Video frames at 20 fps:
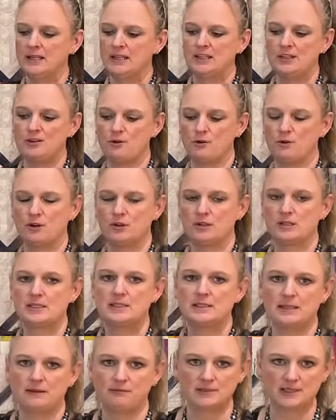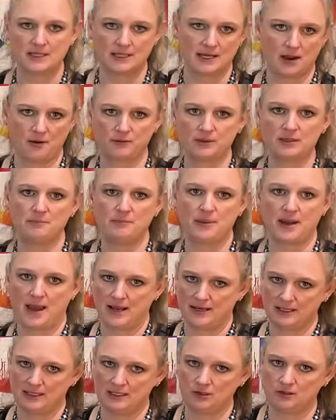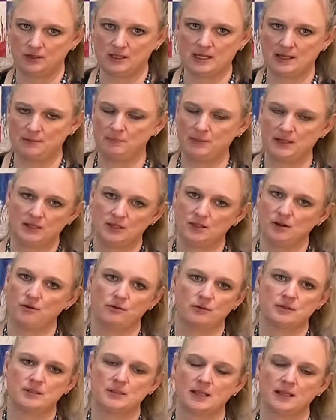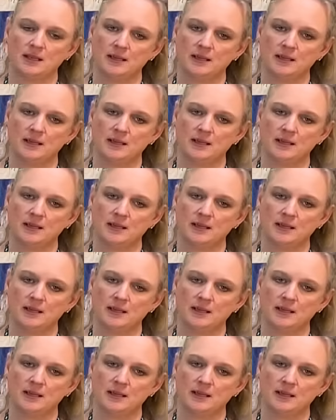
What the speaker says: you know, you're sifting out the bad and you're keeping those